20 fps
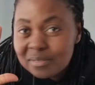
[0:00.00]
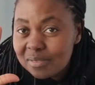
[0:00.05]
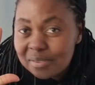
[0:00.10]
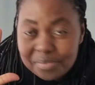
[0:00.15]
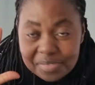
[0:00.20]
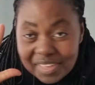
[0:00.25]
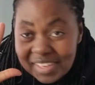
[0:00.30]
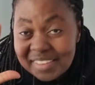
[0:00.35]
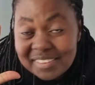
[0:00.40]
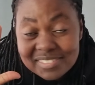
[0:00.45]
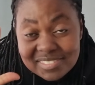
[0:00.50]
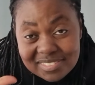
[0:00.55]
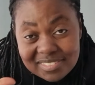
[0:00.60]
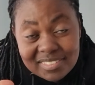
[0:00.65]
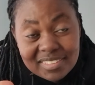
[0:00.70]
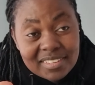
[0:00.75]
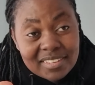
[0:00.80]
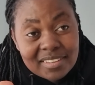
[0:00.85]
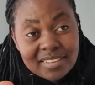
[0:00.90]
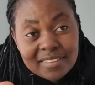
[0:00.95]
things
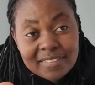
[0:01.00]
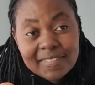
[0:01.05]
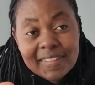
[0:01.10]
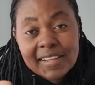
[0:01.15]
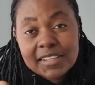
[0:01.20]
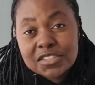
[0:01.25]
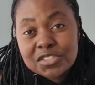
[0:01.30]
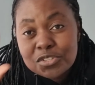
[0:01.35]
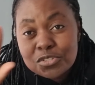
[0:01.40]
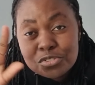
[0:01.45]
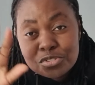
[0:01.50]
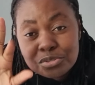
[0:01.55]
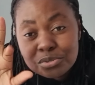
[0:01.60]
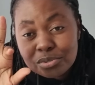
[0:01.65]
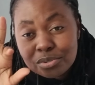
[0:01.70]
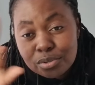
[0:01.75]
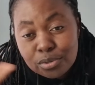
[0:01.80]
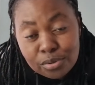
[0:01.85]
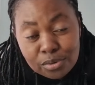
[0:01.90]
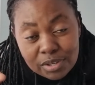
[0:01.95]
that you
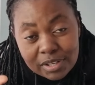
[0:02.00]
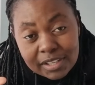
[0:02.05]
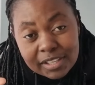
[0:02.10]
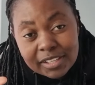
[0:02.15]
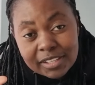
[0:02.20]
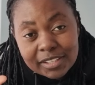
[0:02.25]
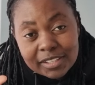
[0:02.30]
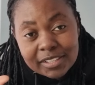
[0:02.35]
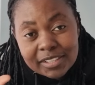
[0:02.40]
should look